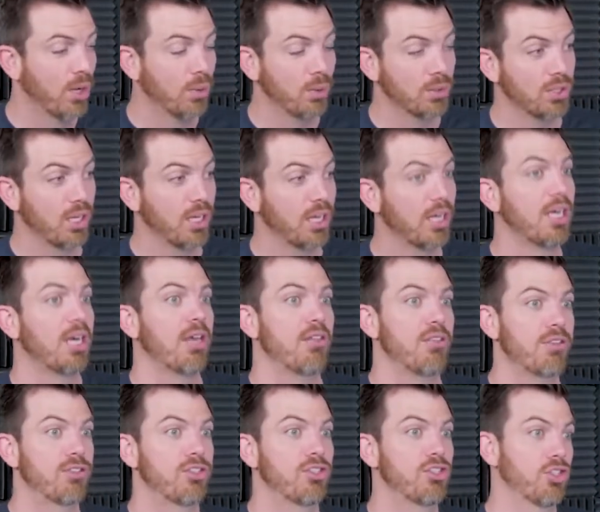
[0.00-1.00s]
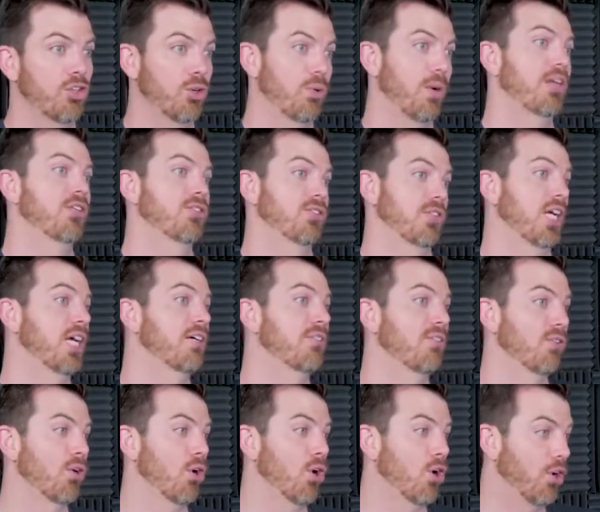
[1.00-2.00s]
was like, this is the greatest thing I've
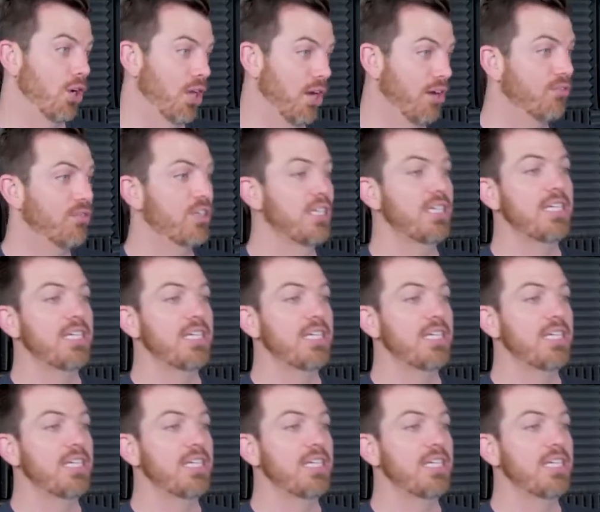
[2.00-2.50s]
ever heard of.